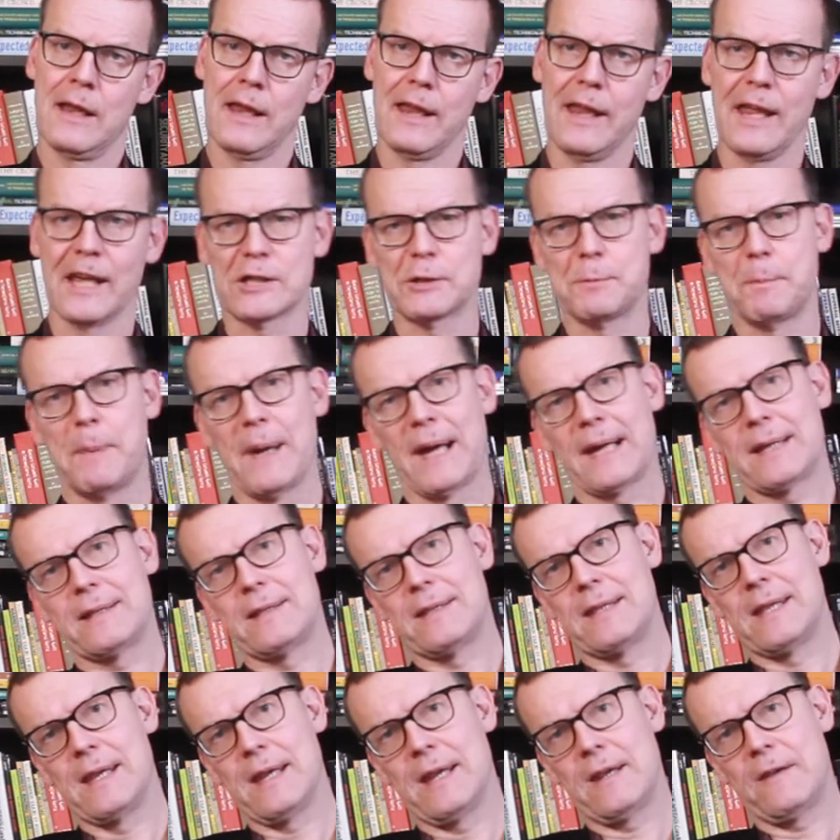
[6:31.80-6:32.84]

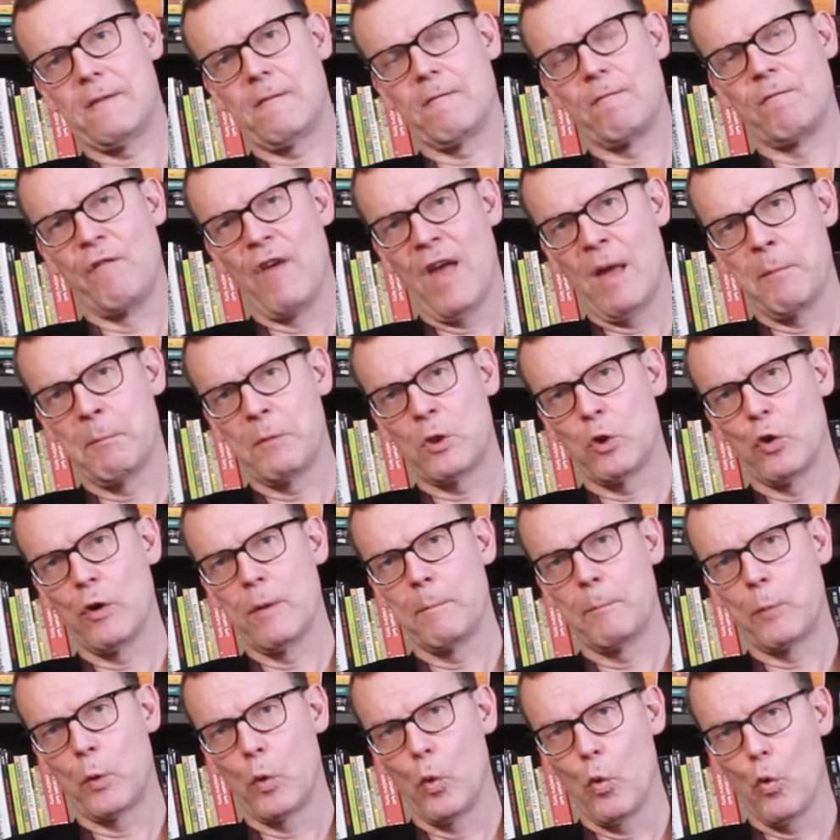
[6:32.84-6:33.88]
expected them to
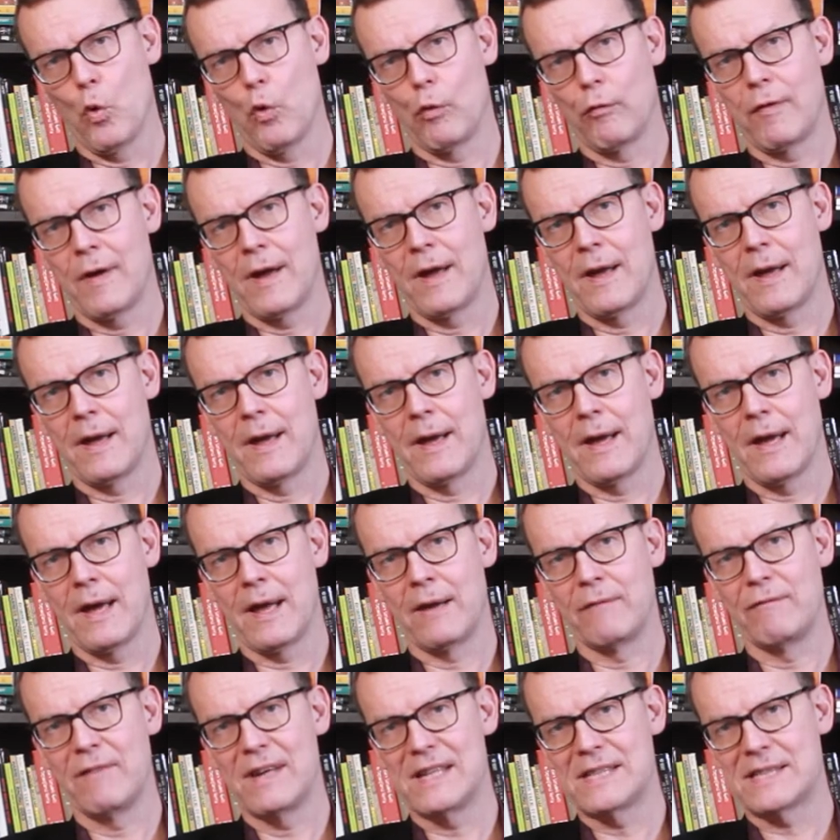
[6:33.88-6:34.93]
improve,
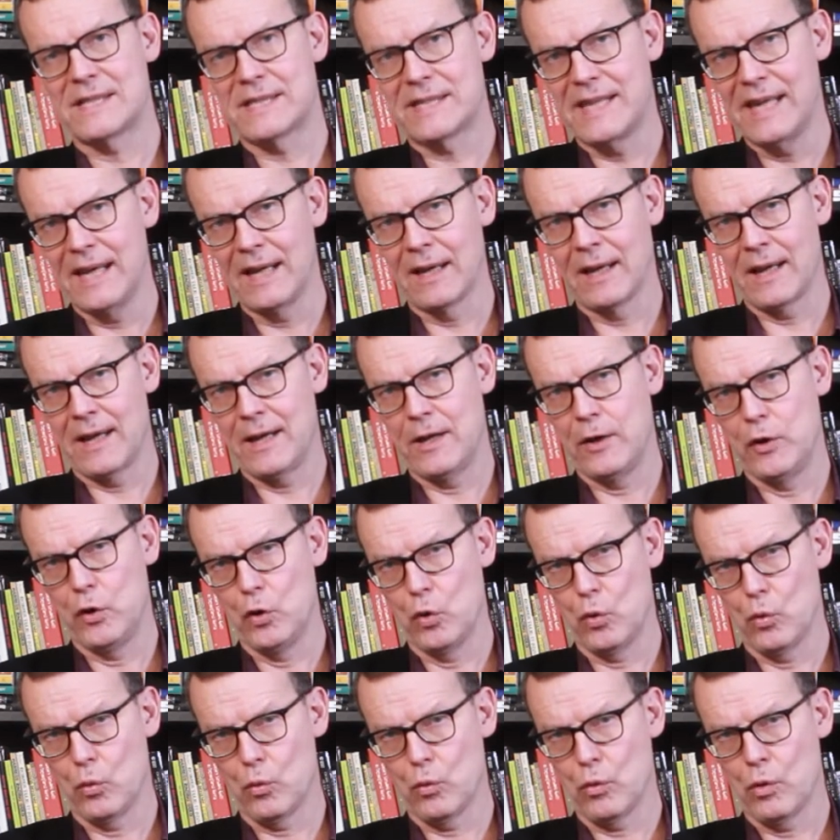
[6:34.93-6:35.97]
and they still
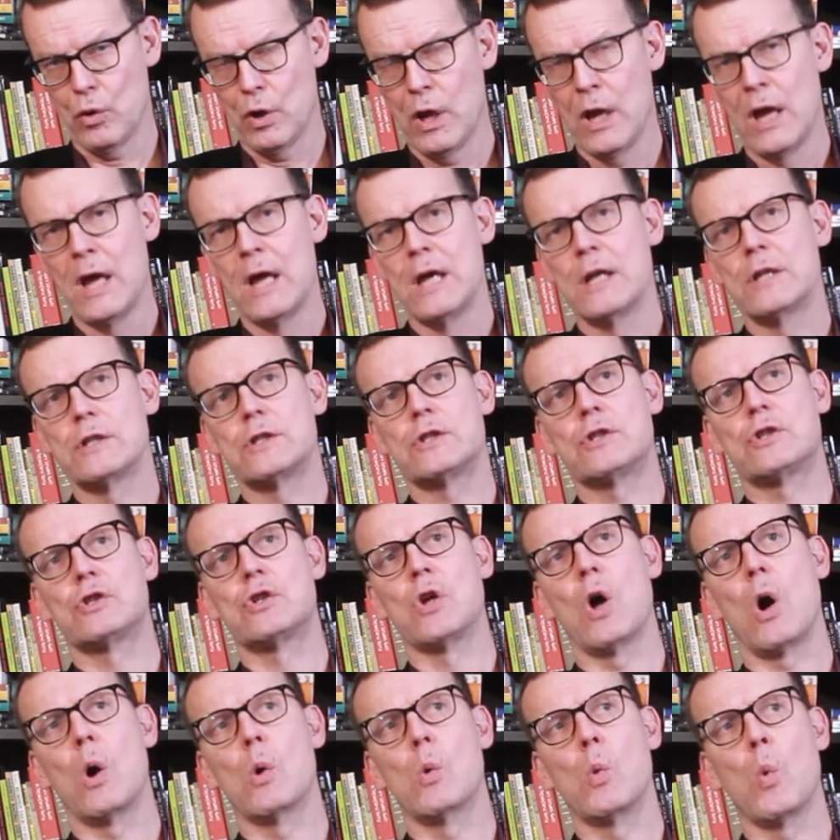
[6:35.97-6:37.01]
do.
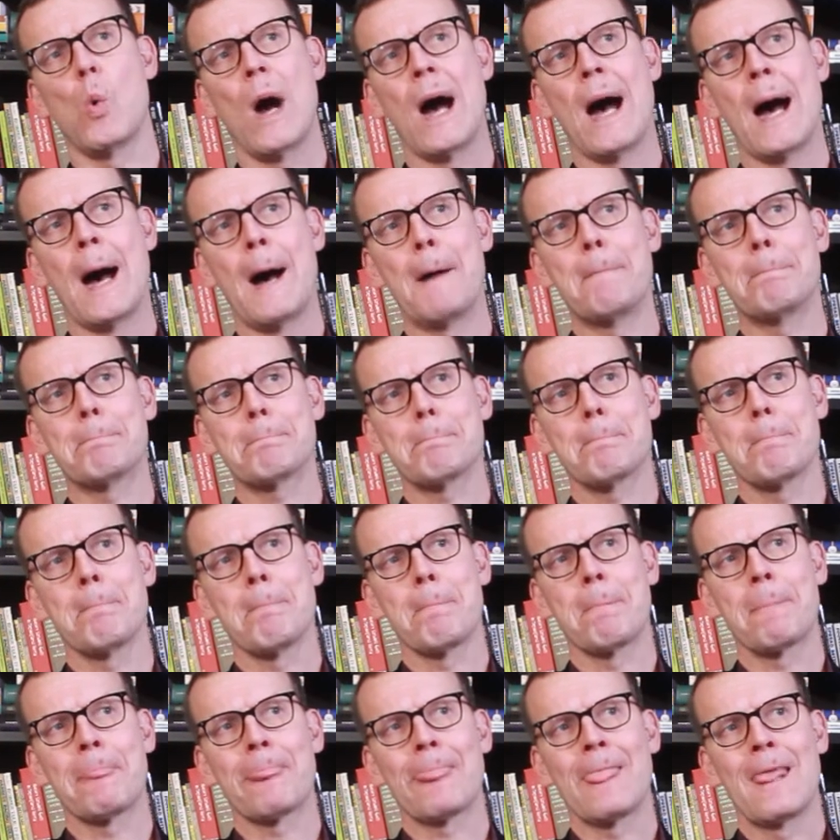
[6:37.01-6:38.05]
So
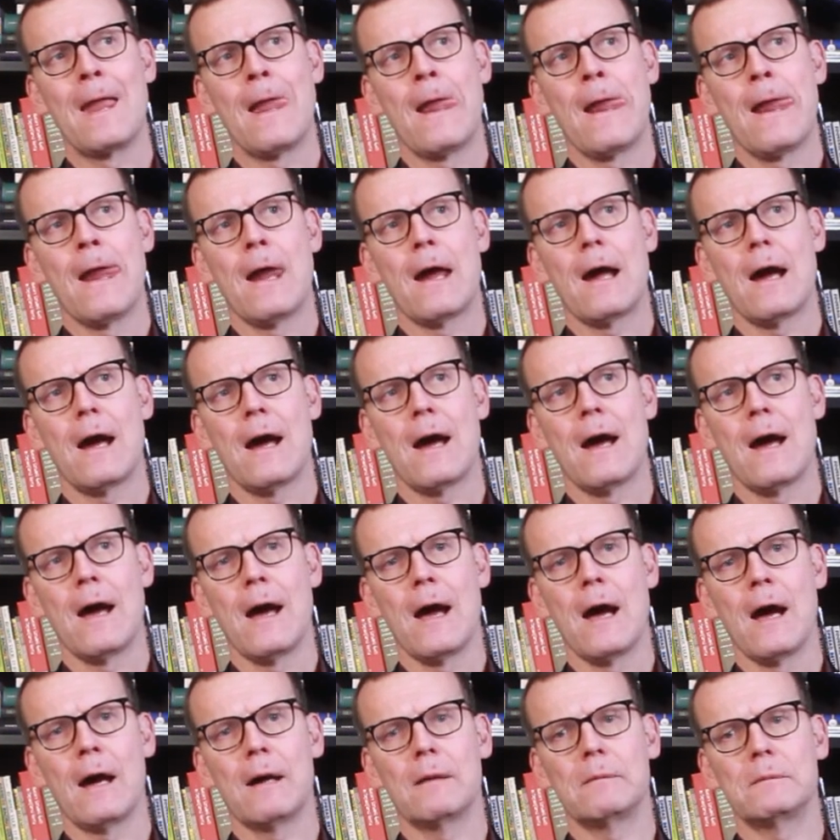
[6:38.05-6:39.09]

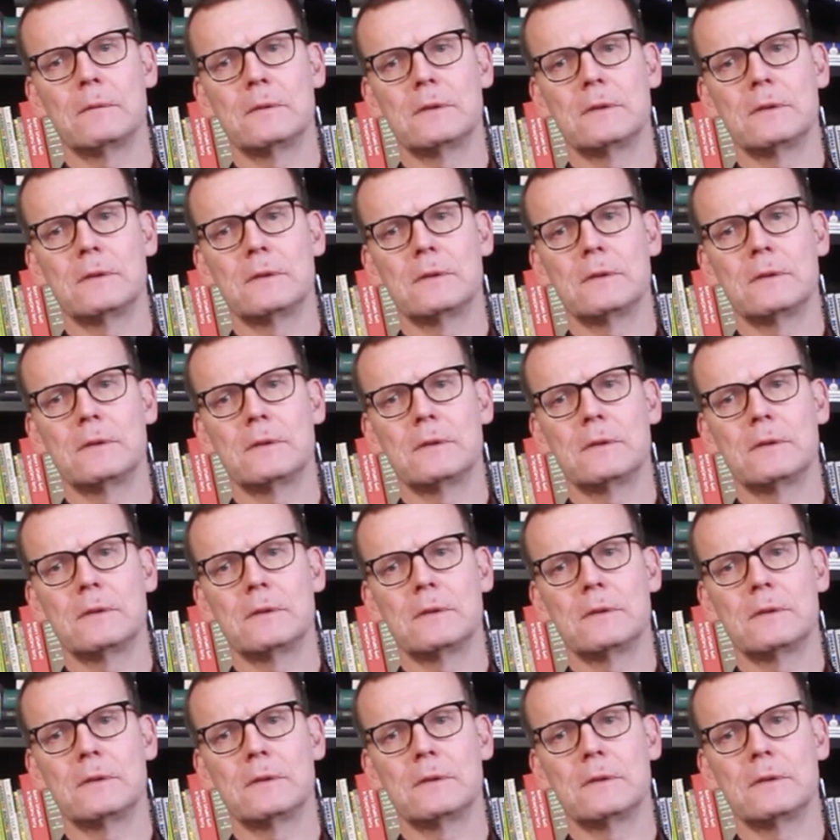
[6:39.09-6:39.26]
I